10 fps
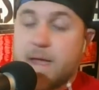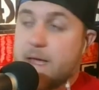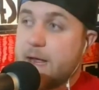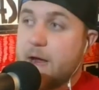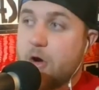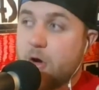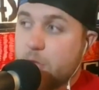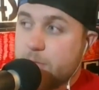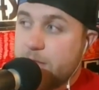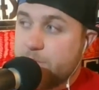and I
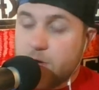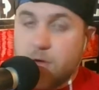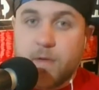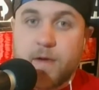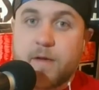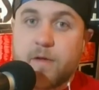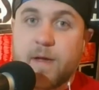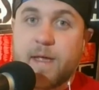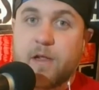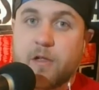hope if they're going to
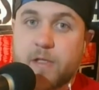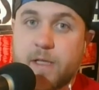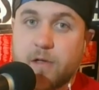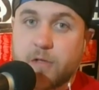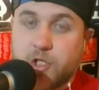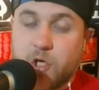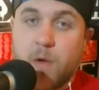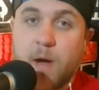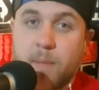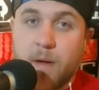do it, he'll
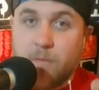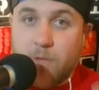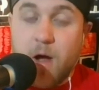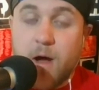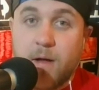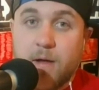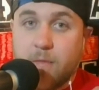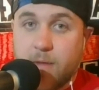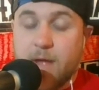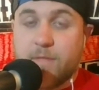show up on the Raw
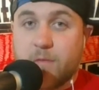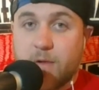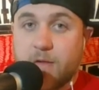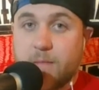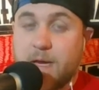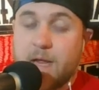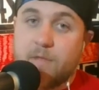right after WrestleMania.